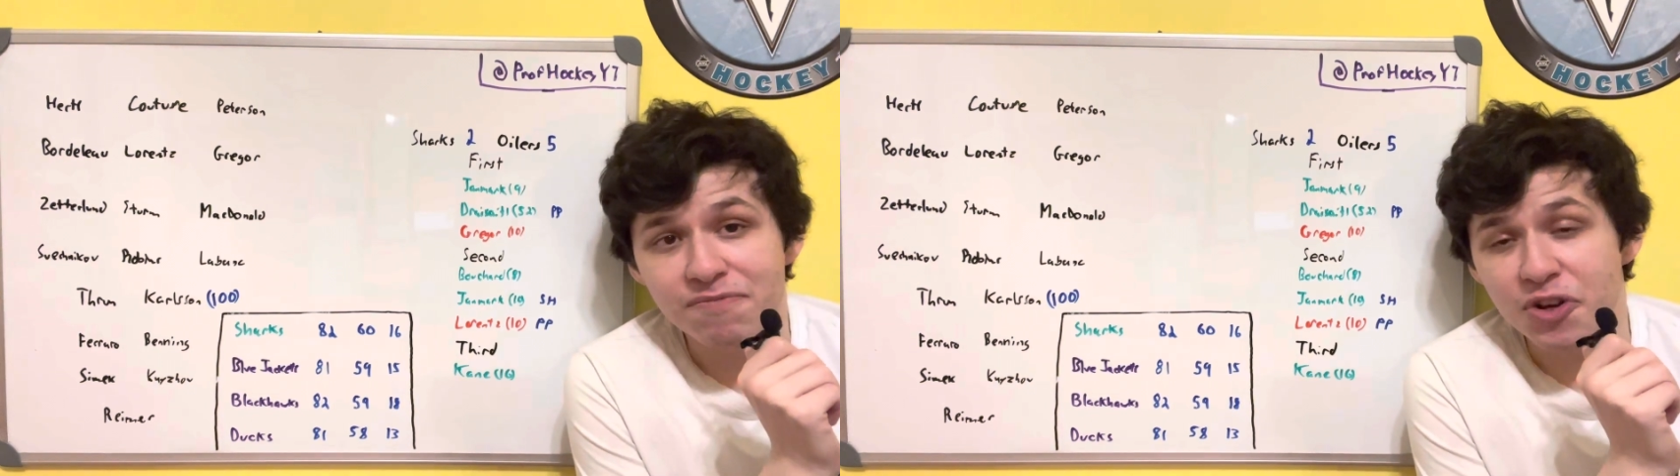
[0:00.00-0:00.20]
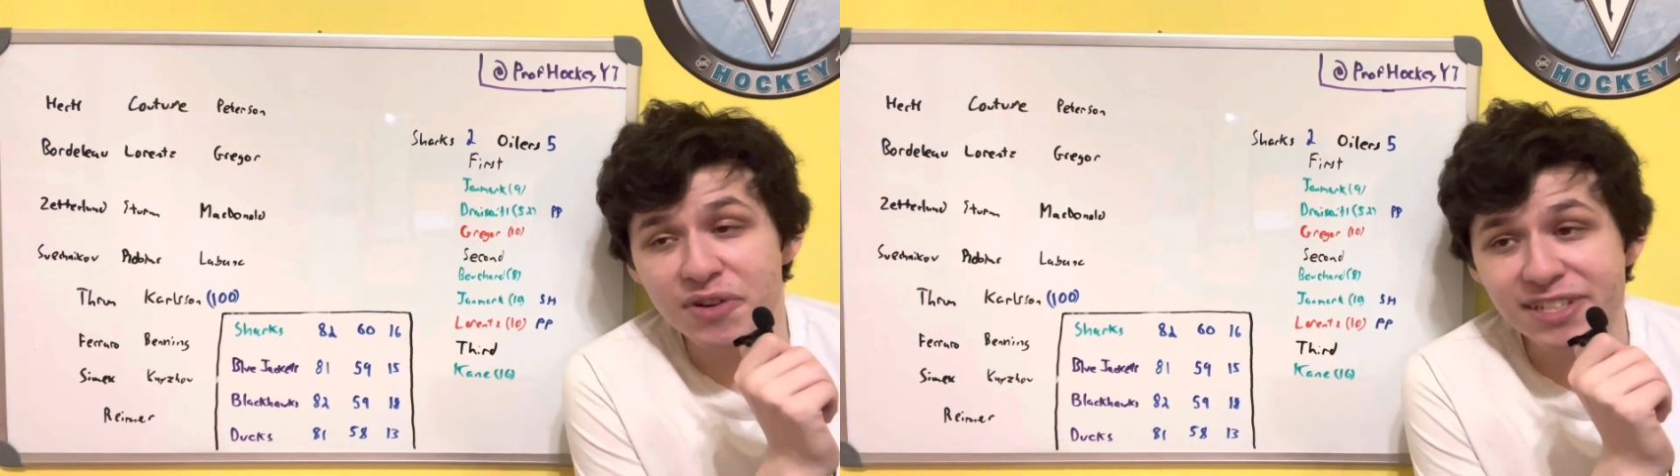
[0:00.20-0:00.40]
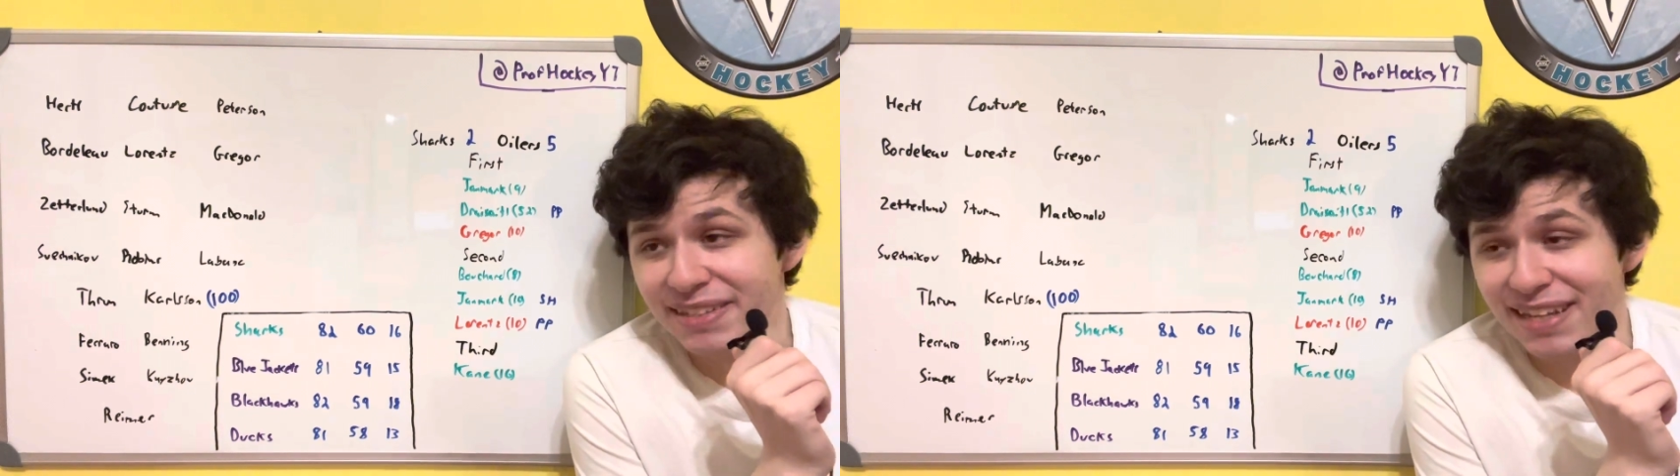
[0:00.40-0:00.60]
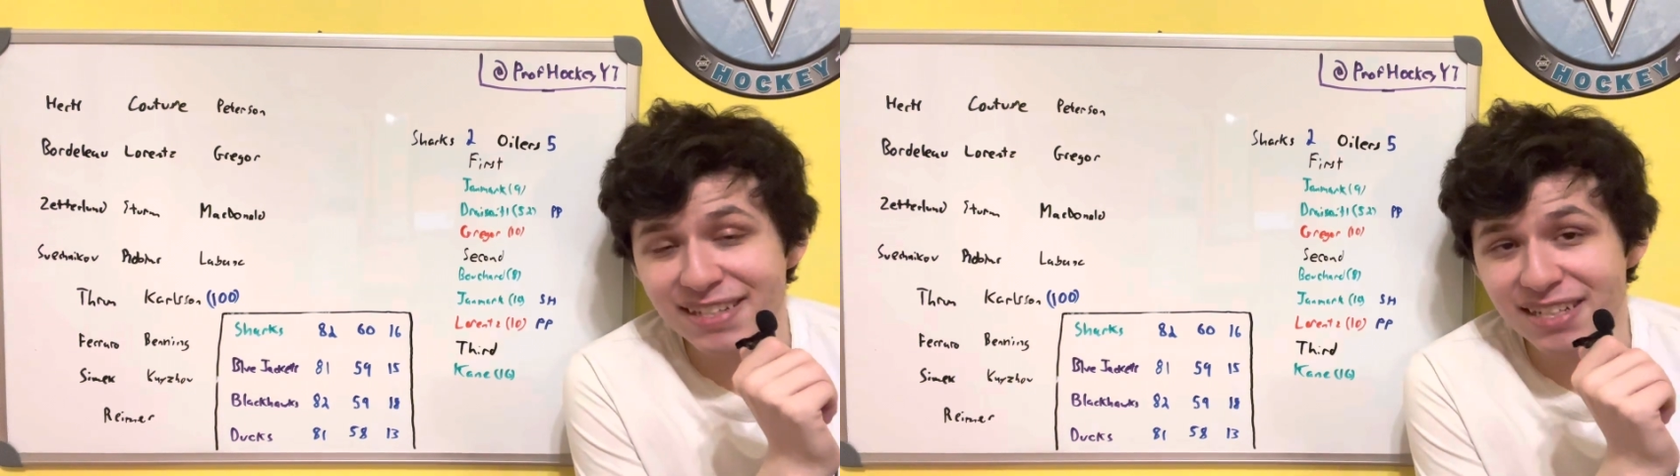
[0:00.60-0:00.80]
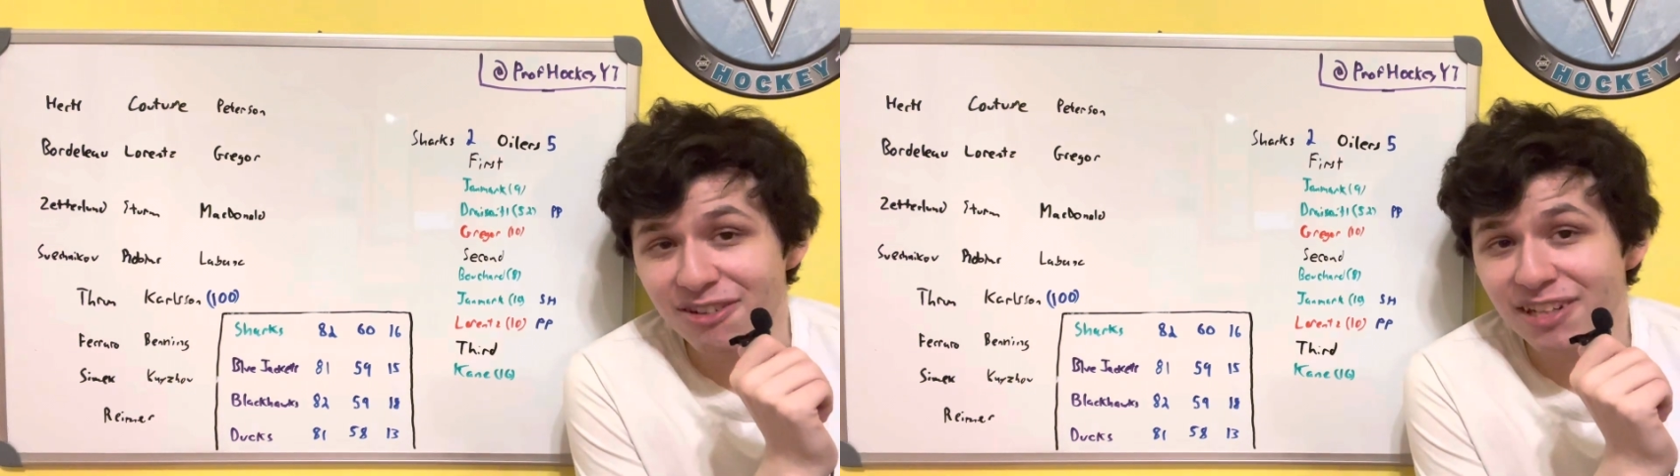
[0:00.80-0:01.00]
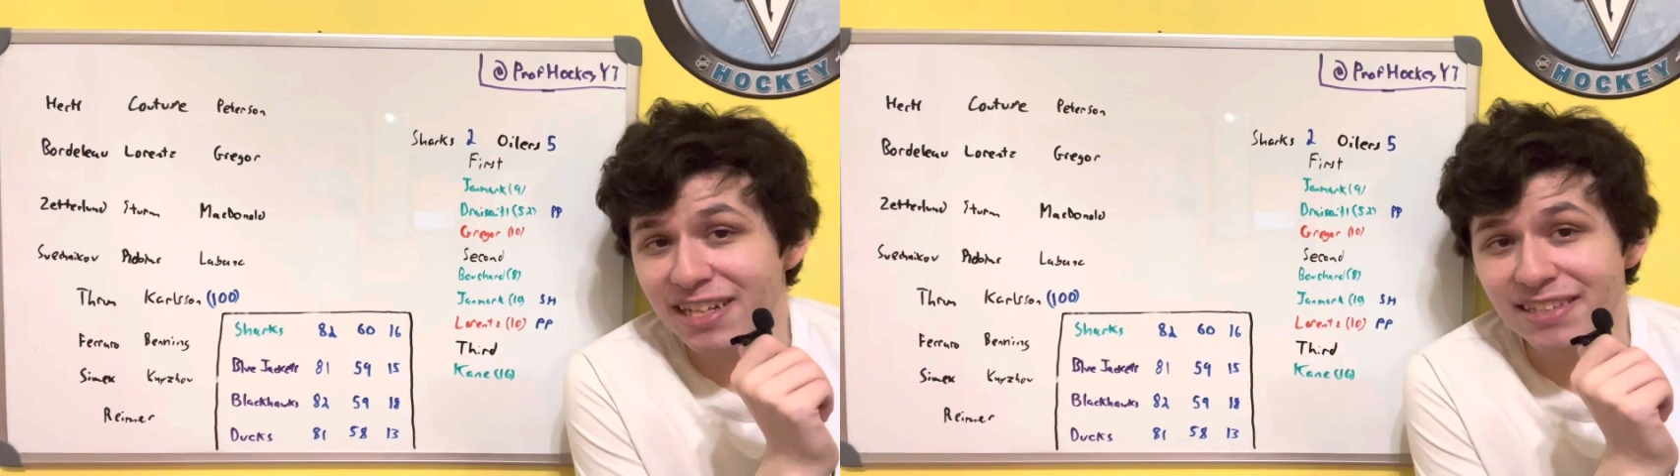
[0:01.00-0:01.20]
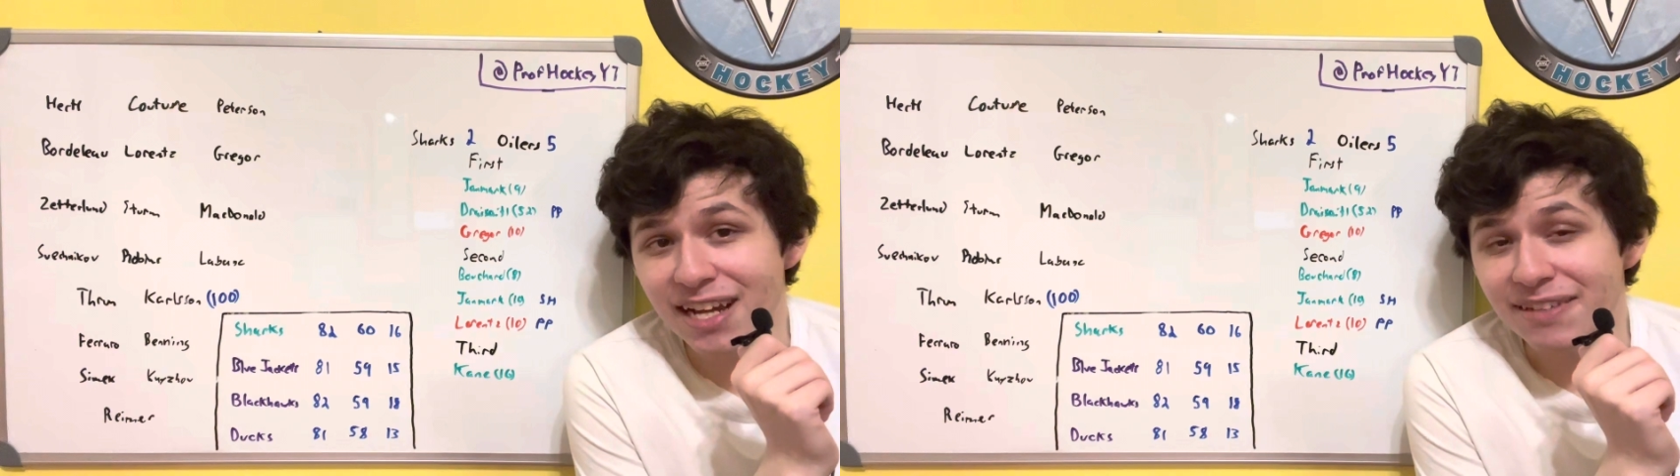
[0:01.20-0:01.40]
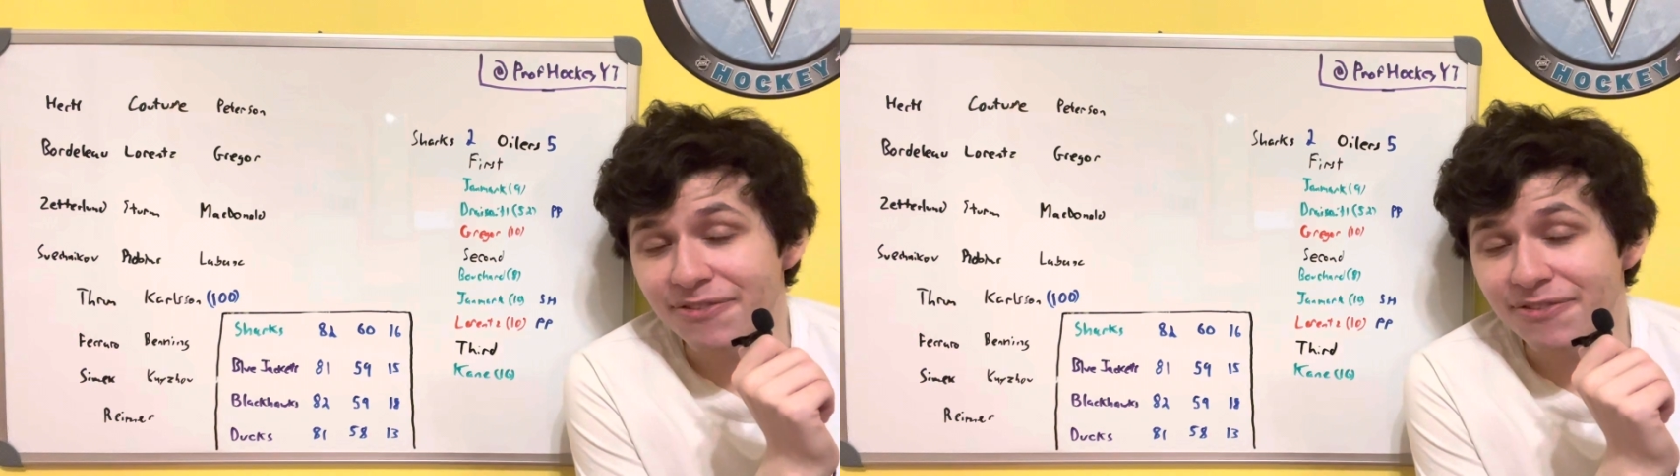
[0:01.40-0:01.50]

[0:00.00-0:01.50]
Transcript: There isn't necessarily a ton